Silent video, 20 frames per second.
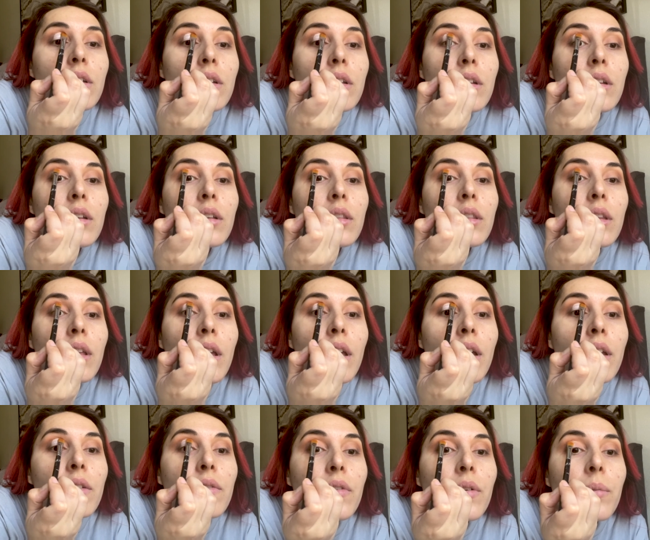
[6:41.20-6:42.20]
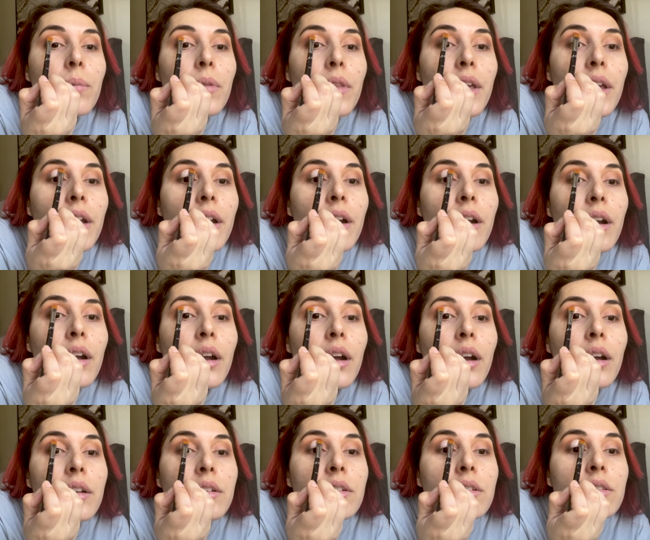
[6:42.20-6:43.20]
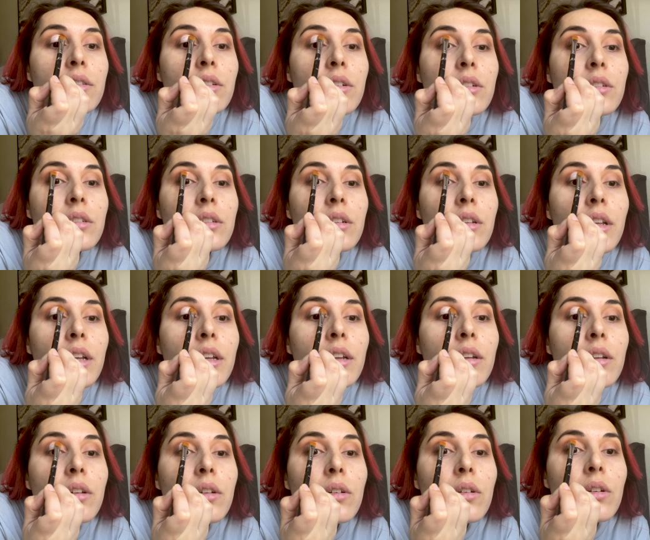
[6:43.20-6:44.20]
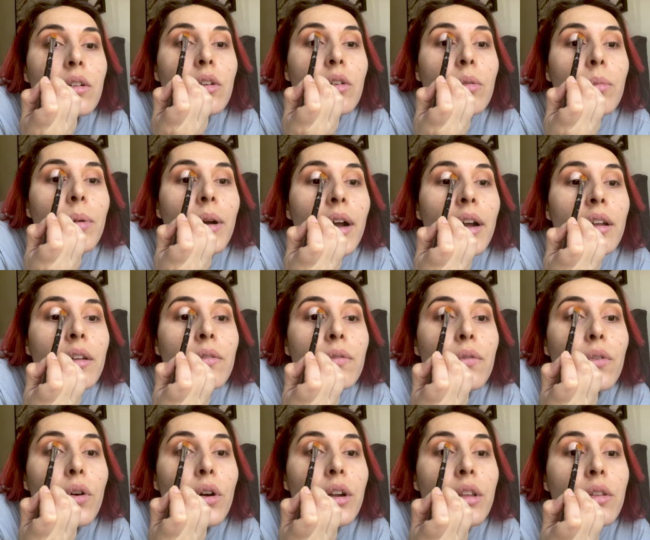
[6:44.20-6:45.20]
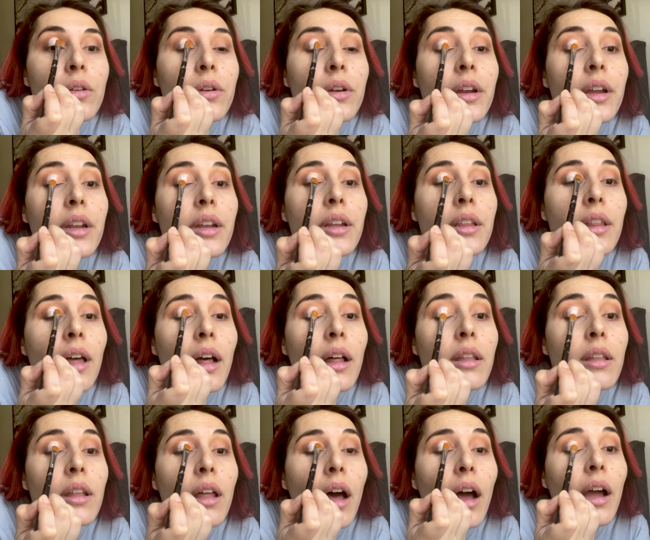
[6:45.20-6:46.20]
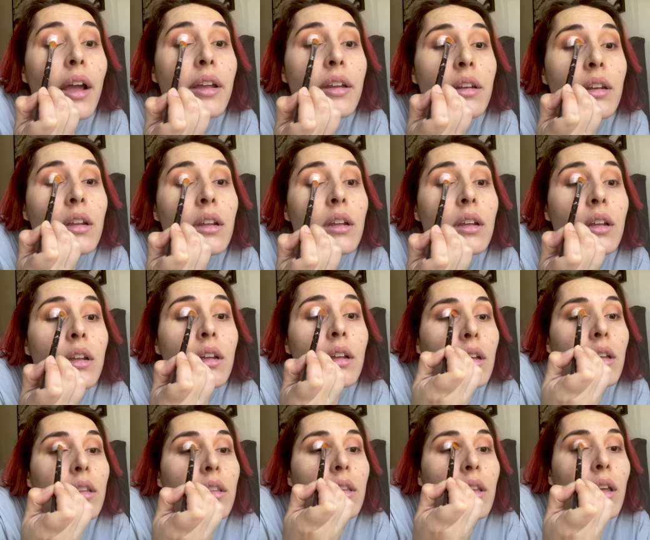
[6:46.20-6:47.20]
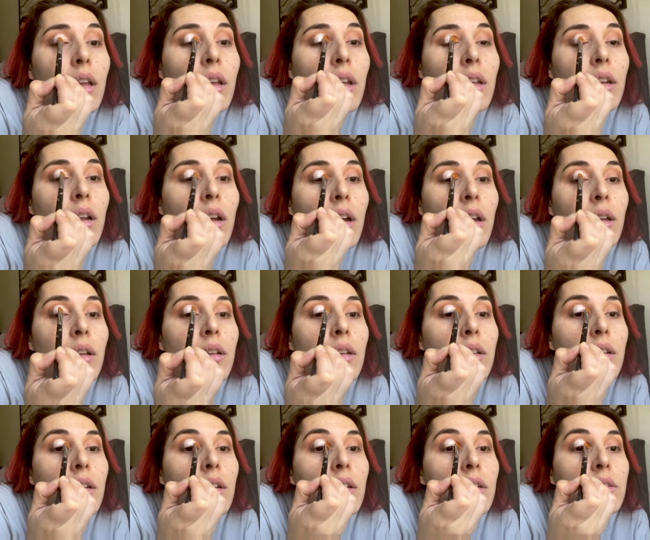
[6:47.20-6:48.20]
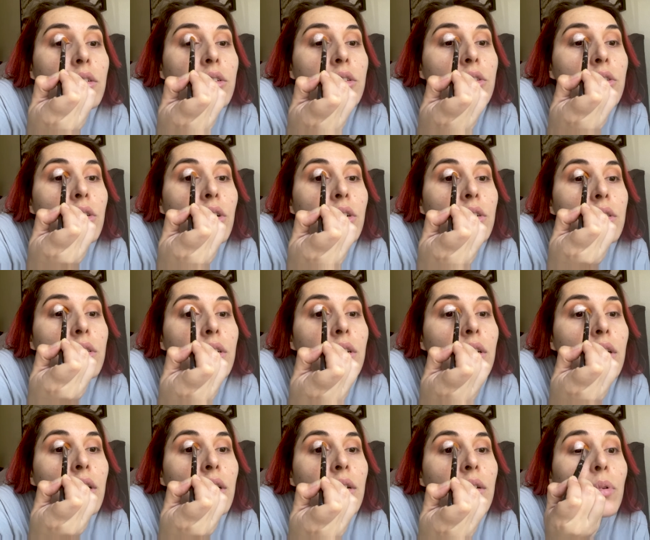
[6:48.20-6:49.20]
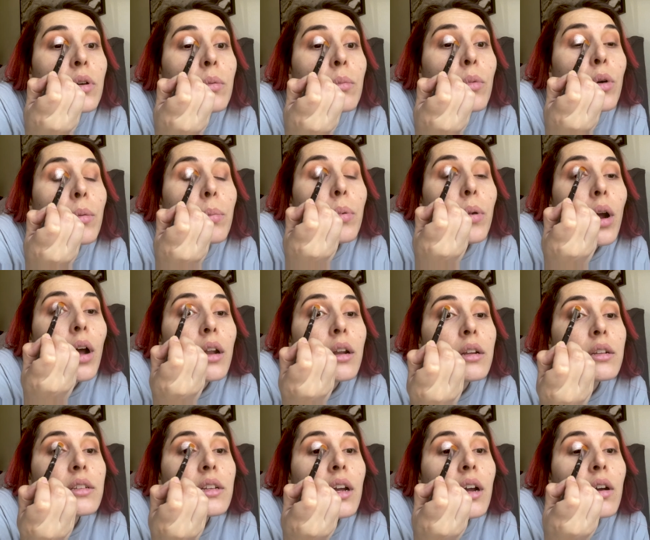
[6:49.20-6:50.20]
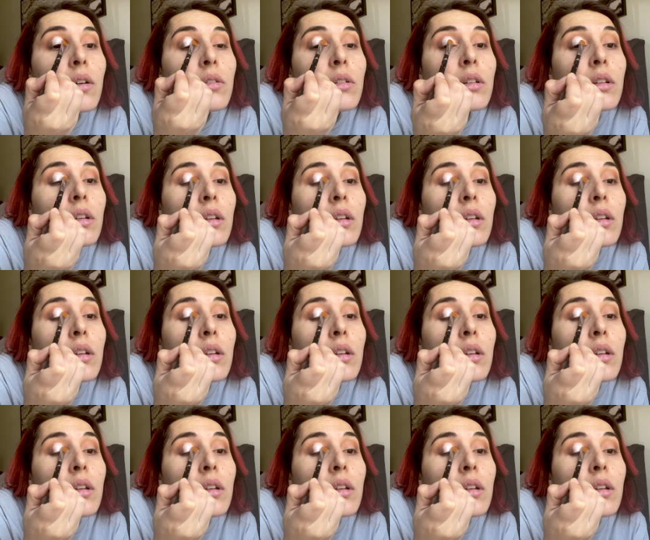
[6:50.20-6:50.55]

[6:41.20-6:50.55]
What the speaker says: And then from there, I just start to like go back and forth, creating that line. And then I just start to put more product down.